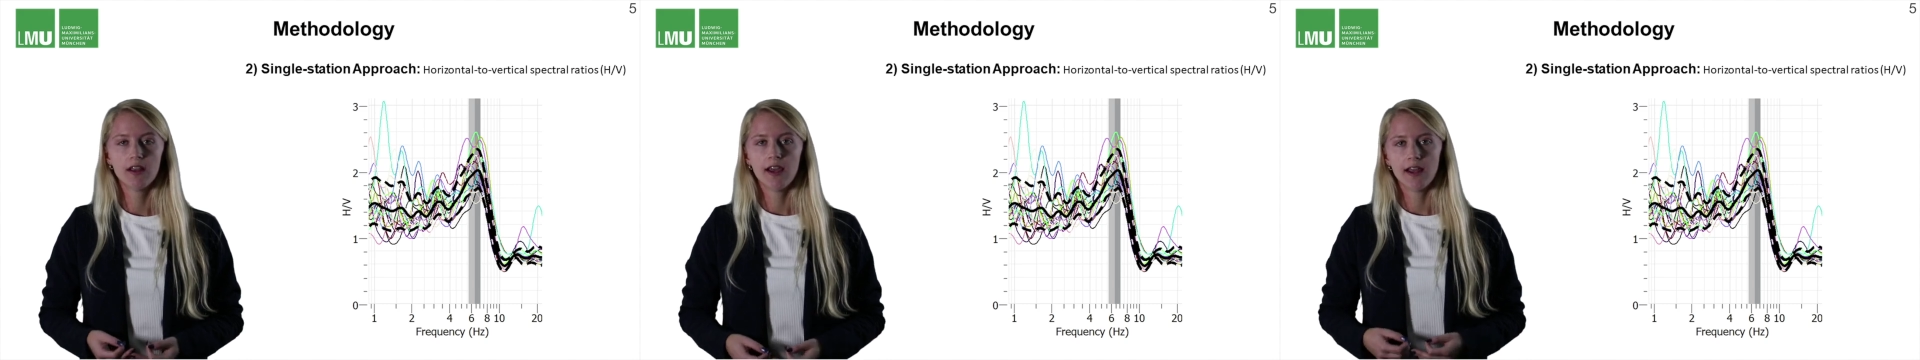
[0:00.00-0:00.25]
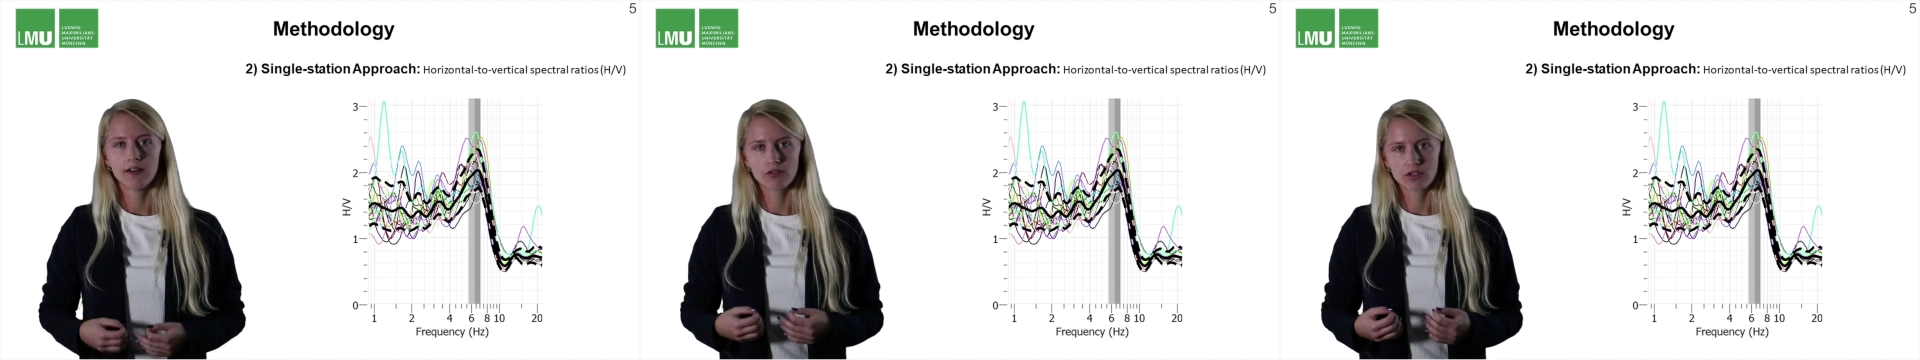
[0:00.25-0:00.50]

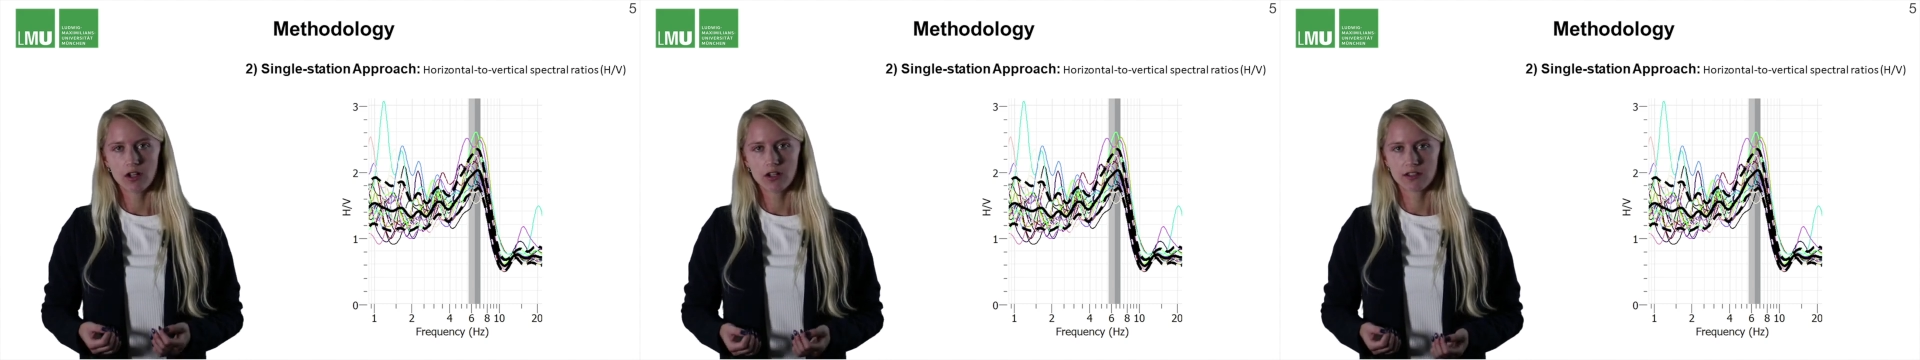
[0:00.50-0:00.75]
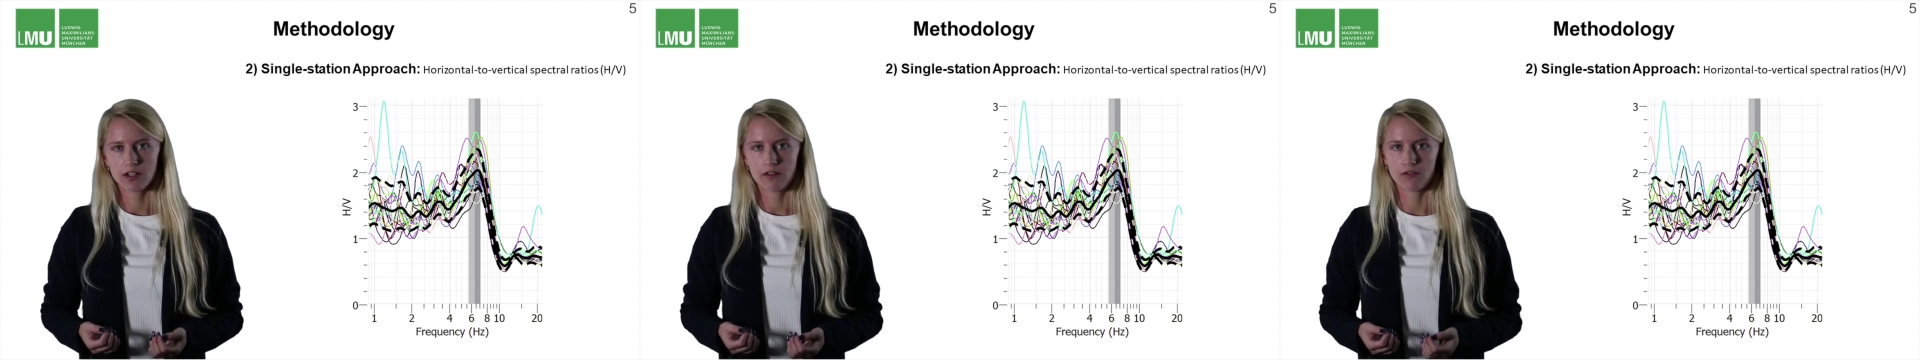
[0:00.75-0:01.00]
and the results
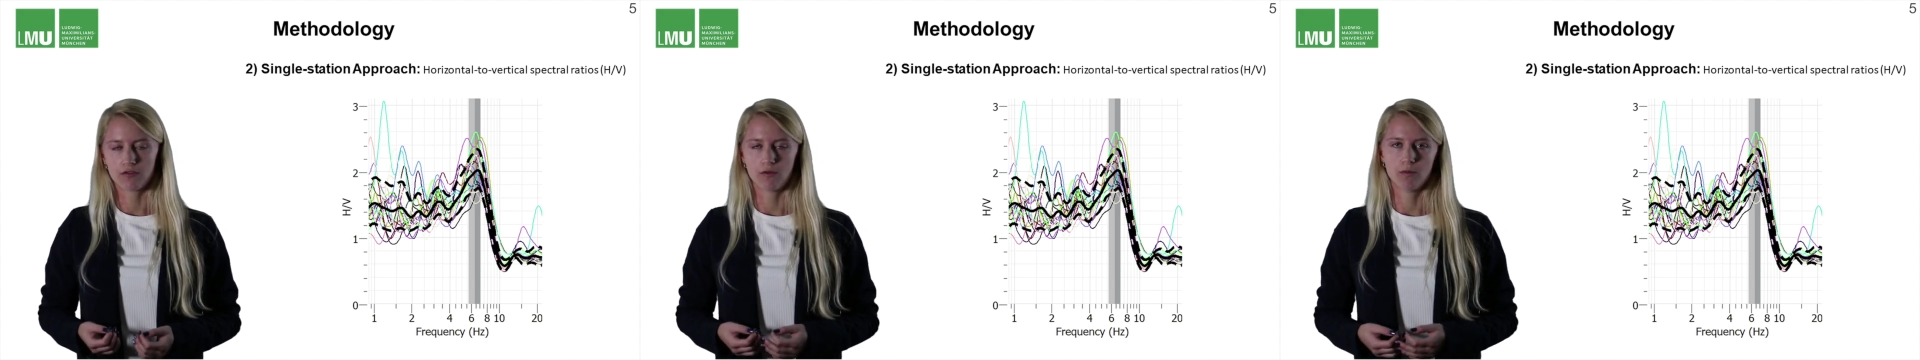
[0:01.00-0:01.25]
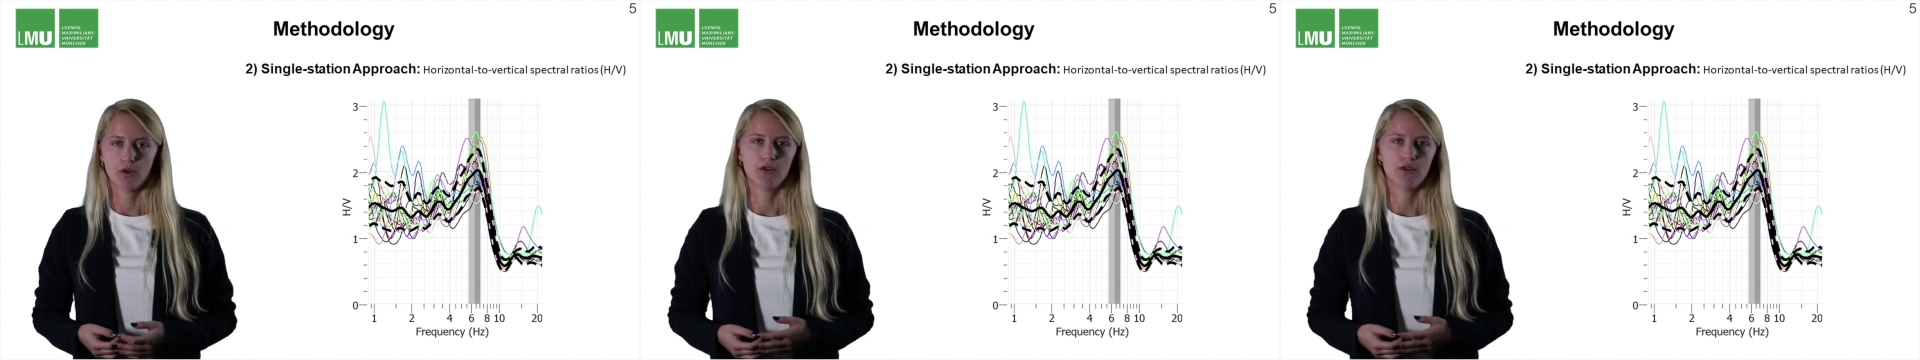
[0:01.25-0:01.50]
suffer from
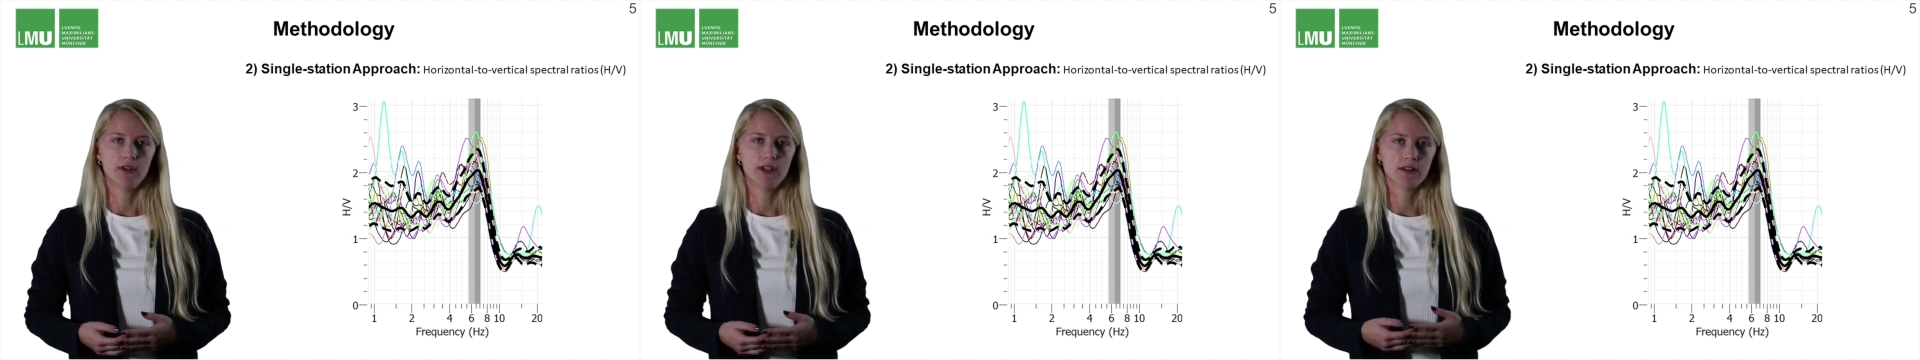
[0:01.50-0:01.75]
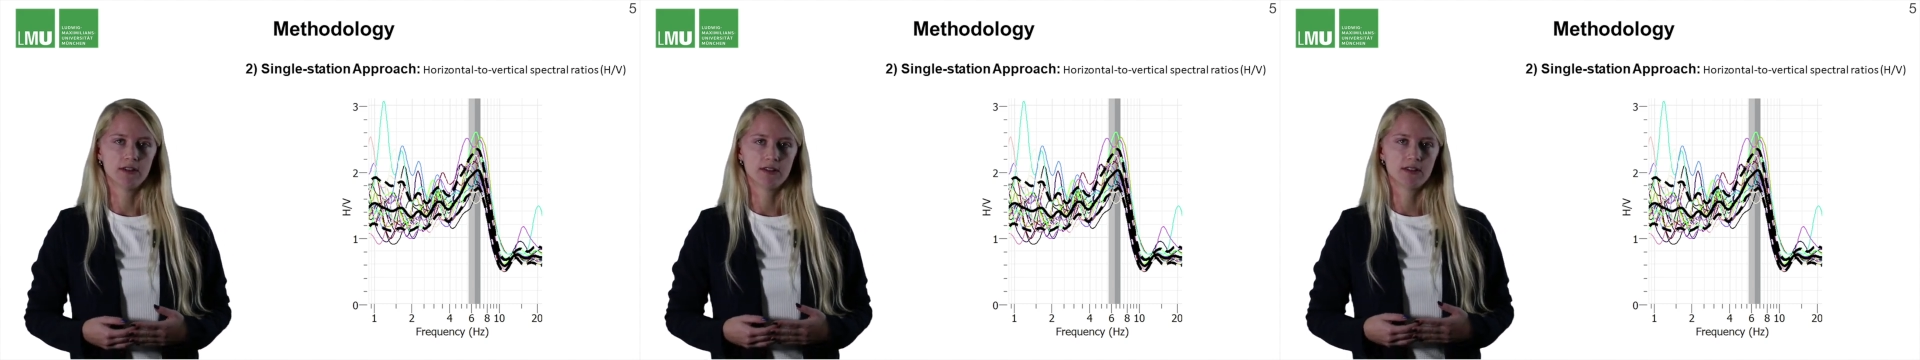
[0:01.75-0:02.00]

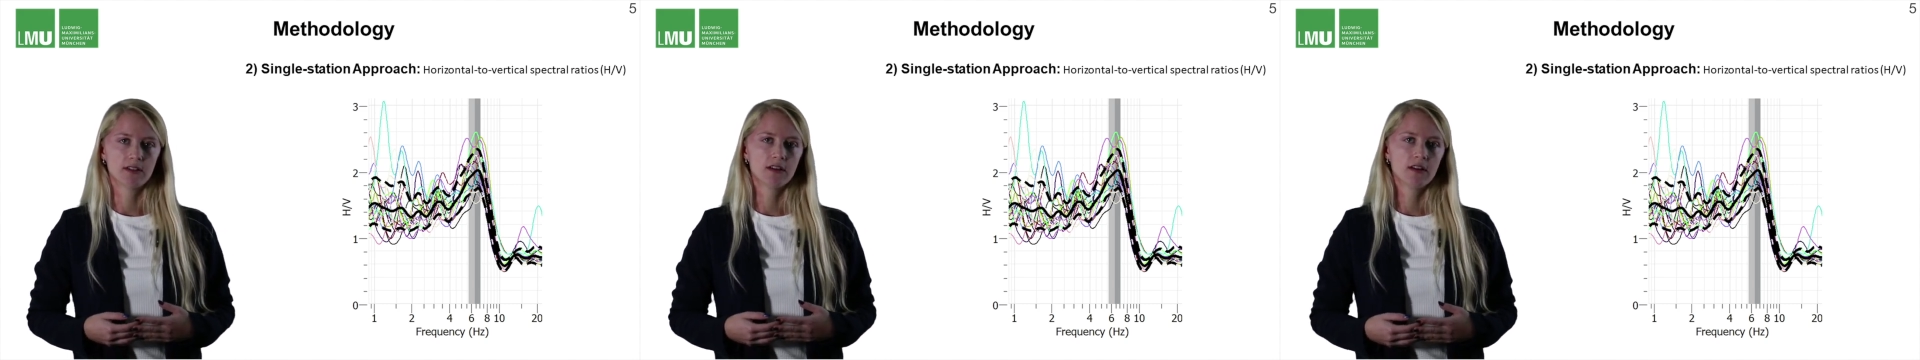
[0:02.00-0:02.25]
non-uniqueness.